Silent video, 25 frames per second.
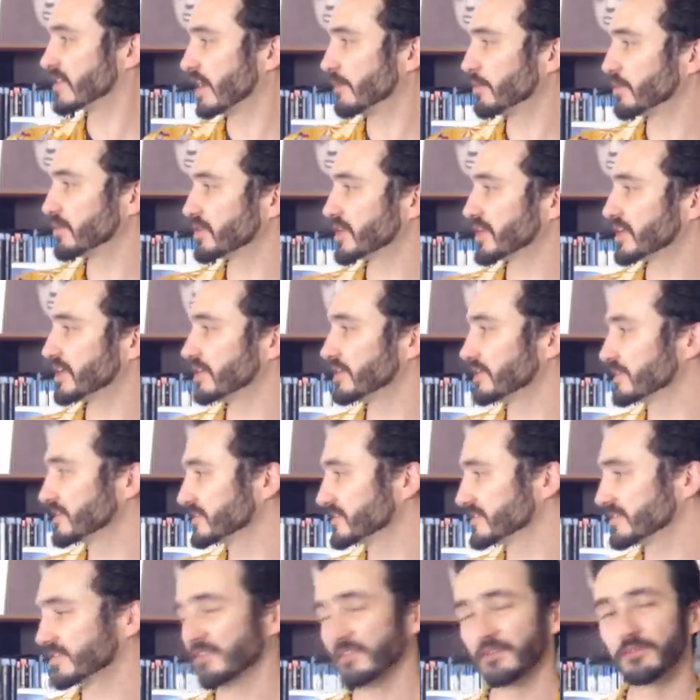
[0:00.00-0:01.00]
double
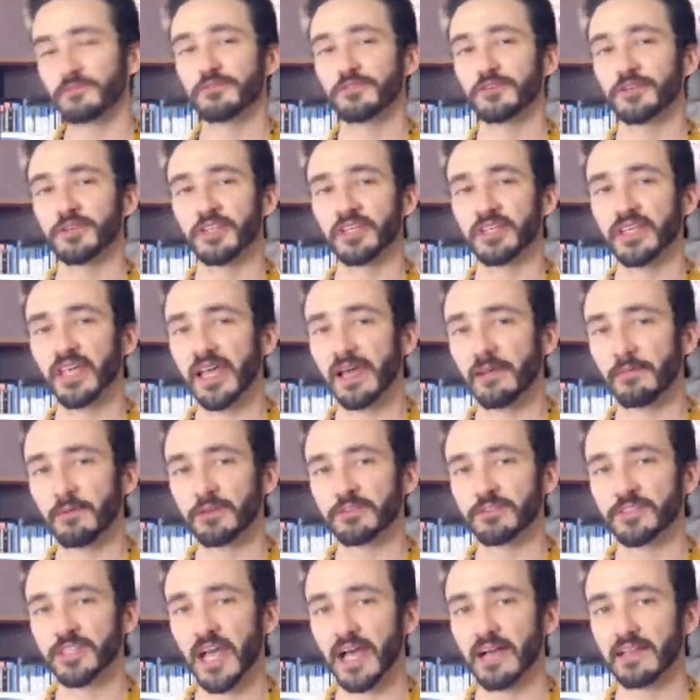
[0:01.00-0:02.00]
kills for the camo
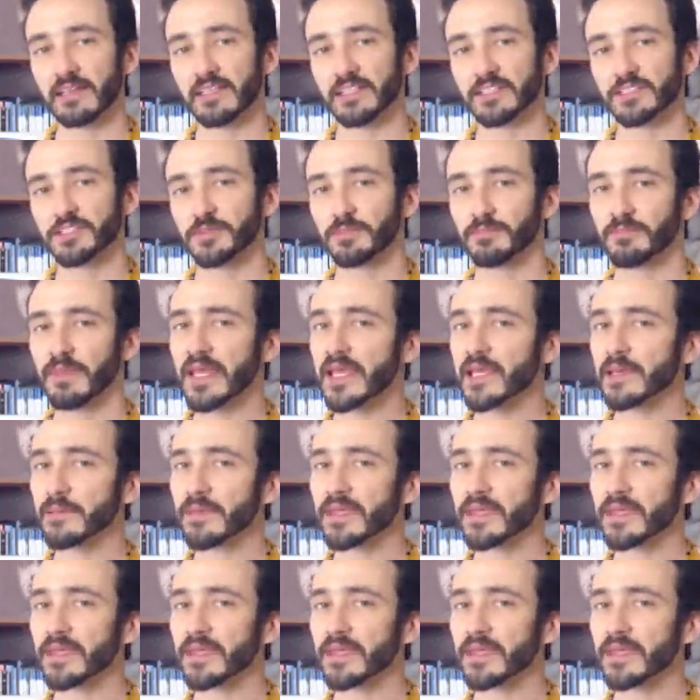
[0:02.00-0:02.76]
challenge may